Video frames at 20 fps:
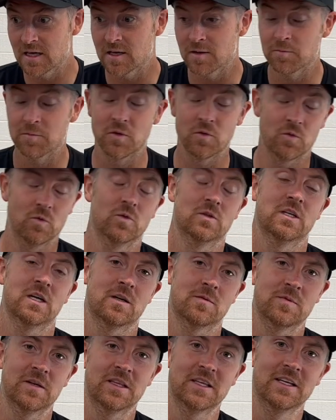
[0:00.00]
but we'll talk
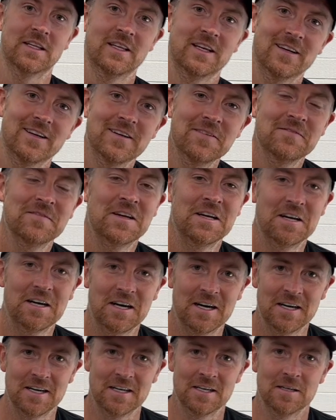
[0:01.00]
about that later.
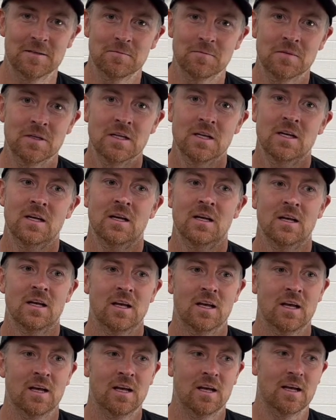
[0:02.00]

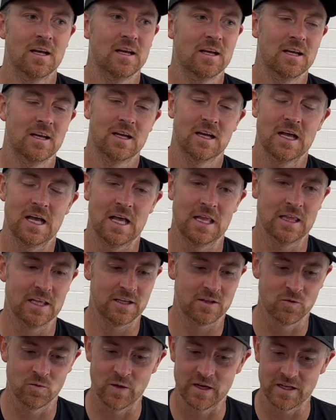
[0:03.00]
I like
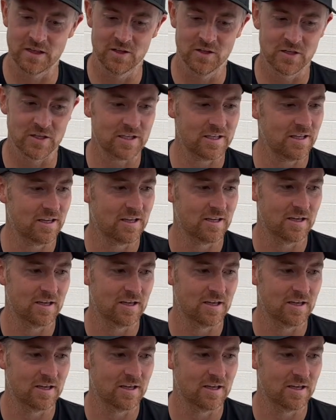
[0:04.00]
the way it looked,